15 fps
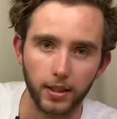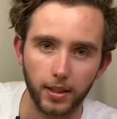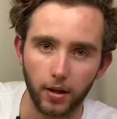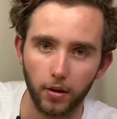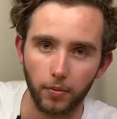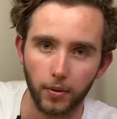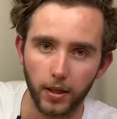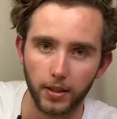to
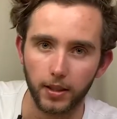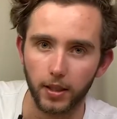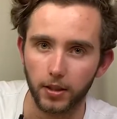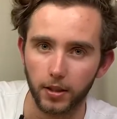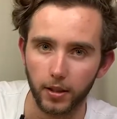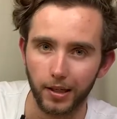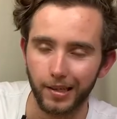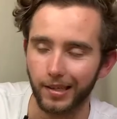sell the
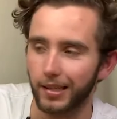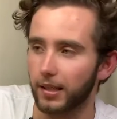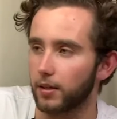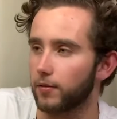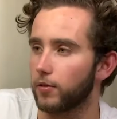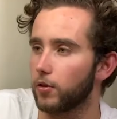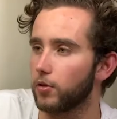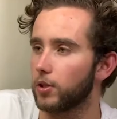PlayStation later in
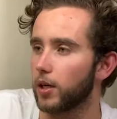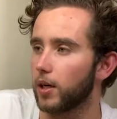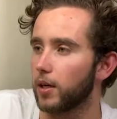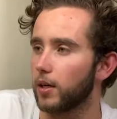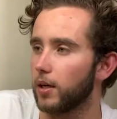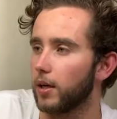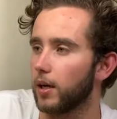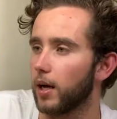the future.
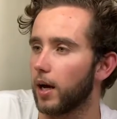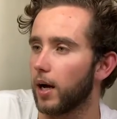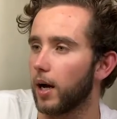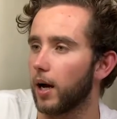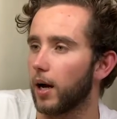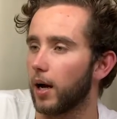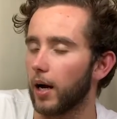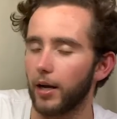
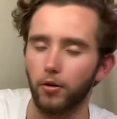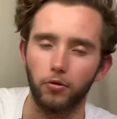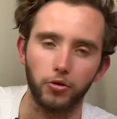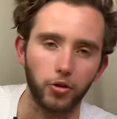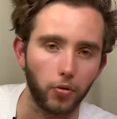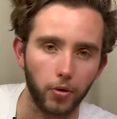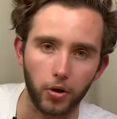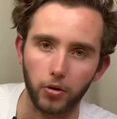And
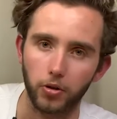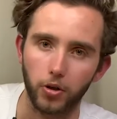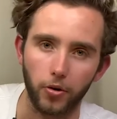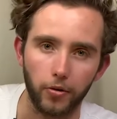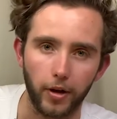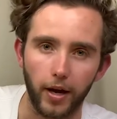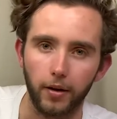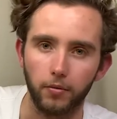also it could
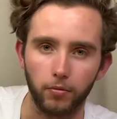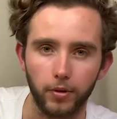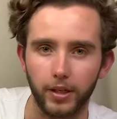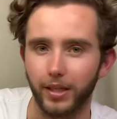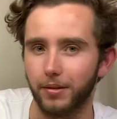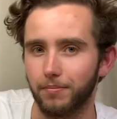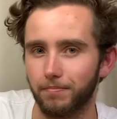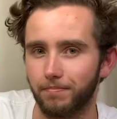turn out
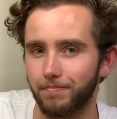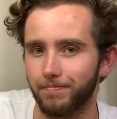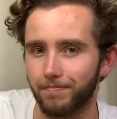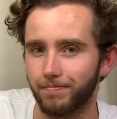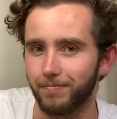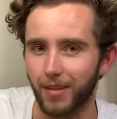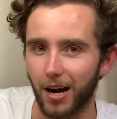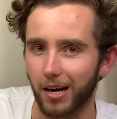really
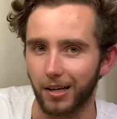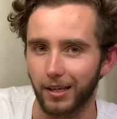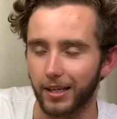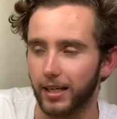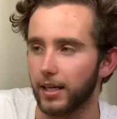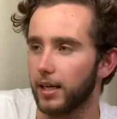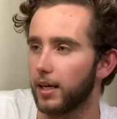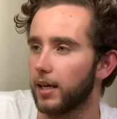
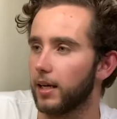ugly.